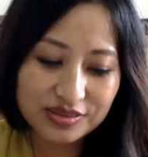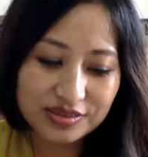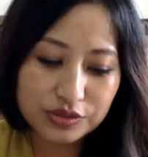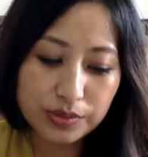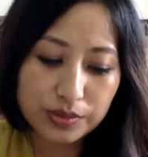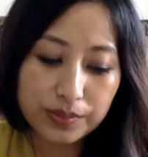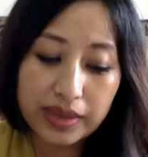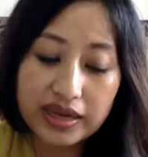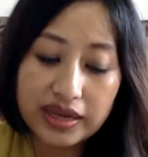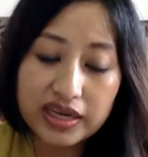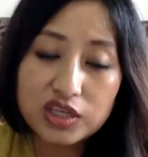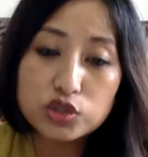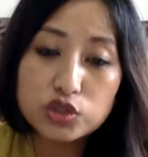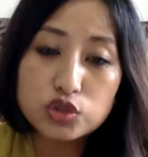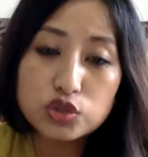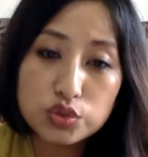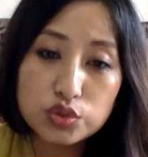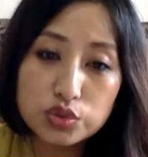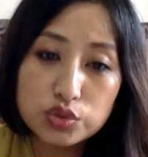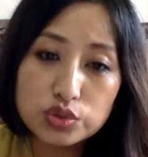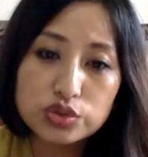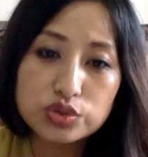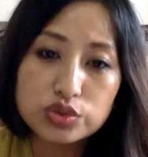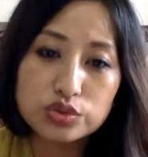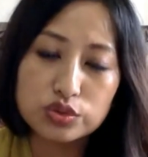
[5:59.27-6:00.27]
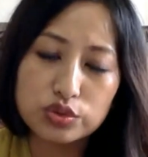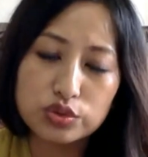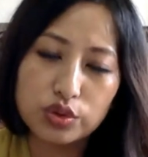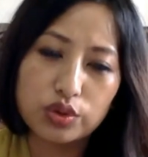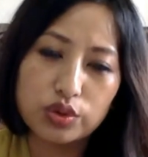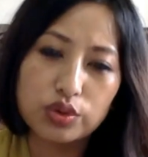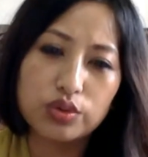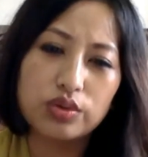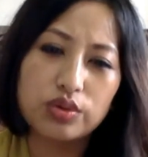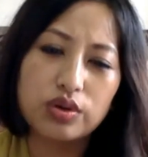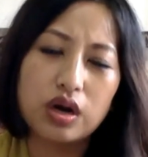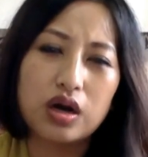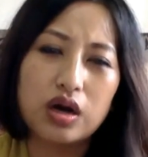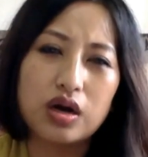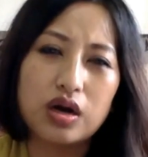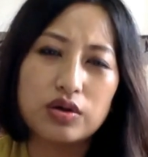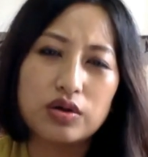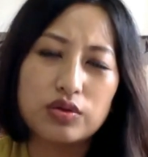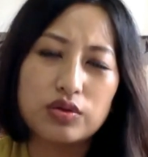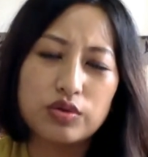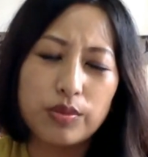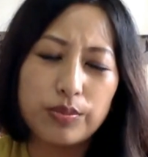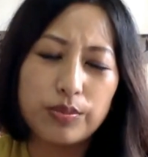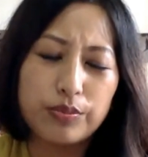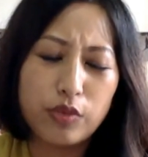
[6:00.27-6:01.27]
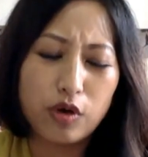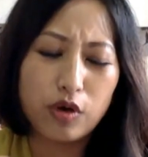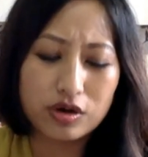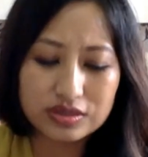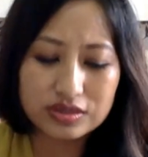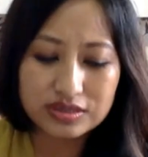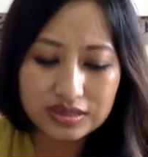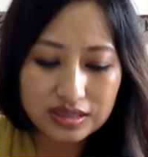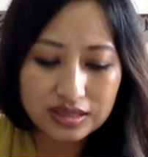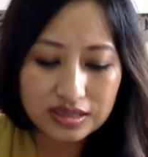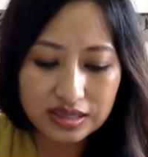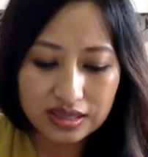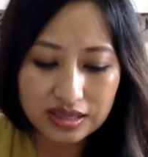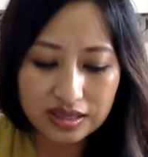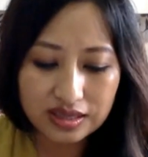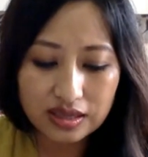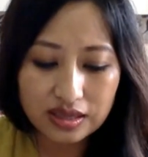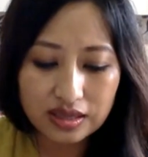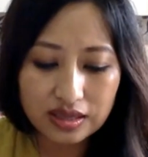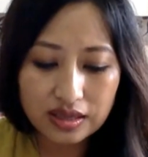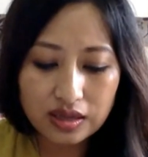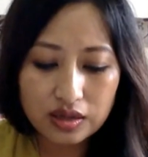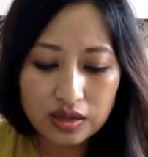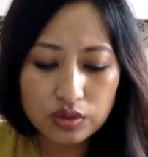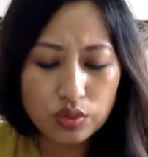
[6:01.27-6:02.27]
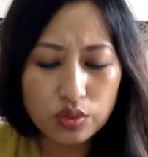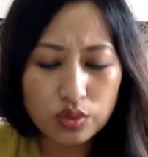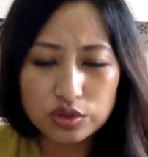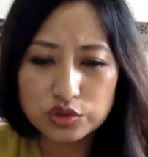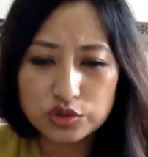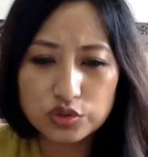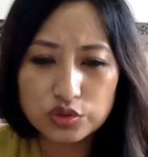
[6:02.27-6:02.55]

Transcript: So many choose to go robotically, go